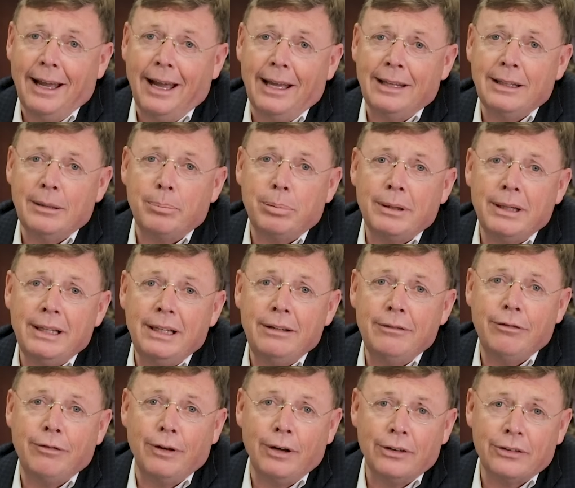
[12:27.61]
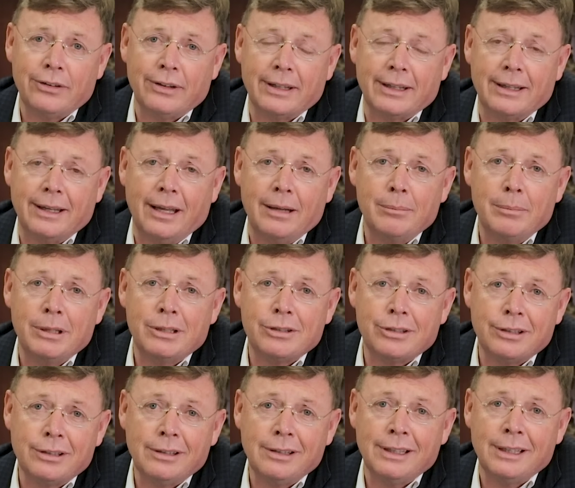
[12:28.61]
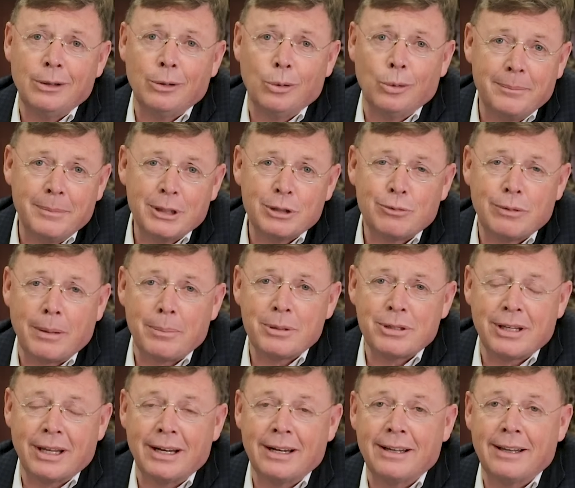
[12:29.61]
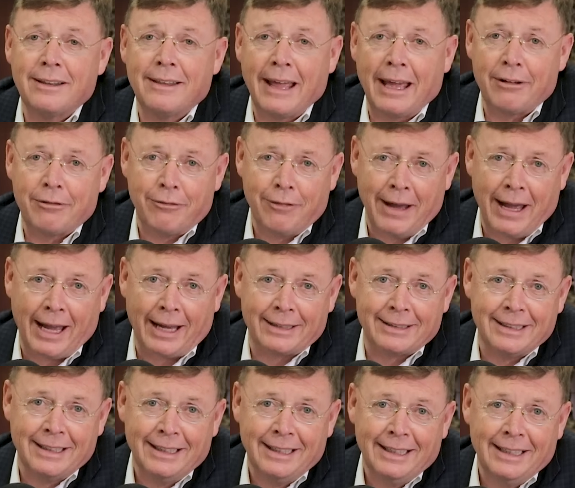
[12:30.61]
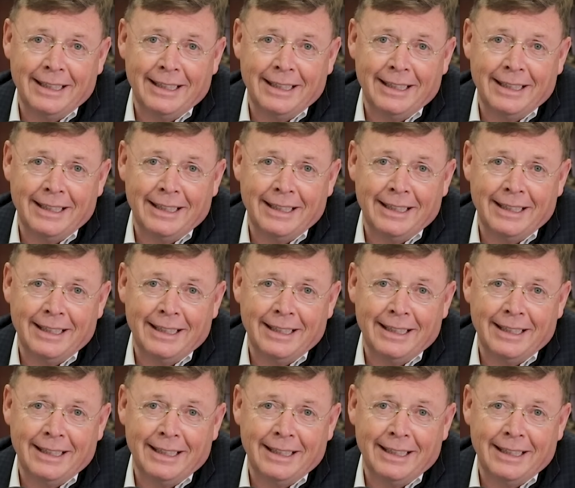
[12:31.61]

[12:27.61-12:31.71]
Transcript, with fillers: and the pleading falsely and materially misrepresented that fact.